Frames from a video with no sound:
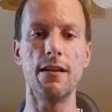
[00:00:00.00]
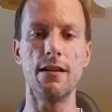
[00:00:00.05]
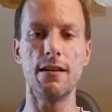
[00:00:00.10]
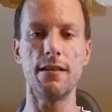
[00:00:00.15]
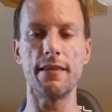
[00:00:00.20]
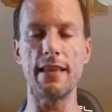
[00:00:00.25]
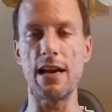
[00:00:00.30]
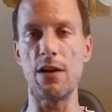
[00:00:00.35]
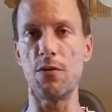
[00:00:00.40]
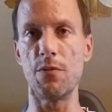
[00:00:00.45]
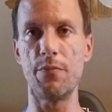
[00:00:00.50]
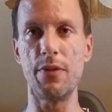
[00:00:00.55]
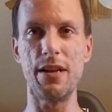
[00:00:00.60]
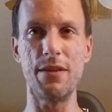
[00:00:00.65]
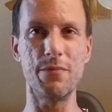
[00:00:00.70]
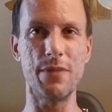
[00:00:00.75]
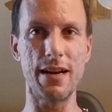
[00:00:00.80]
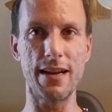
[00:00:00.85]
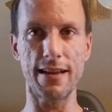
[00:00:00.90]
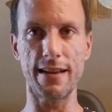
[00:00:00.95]
That would be
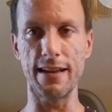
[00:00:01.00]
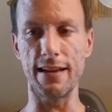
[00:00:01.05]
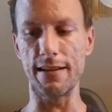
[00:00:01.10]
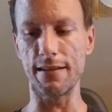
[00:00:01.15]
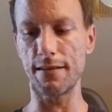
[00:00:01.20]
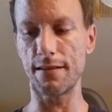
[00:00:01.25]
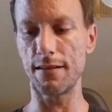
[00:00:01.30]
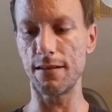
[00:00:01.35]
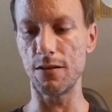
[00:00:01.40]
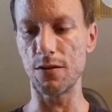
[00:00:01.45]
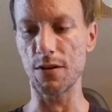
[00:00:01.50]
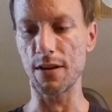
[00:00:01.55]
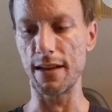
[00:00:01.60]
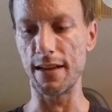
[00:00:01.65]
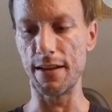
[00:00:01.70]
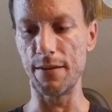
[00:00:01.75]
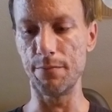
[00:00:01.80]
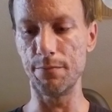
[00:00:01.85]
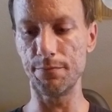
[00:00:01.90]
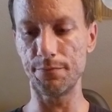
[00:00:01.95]
my guess,
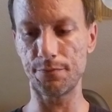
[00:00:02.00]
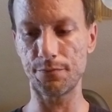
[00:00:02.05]
okay?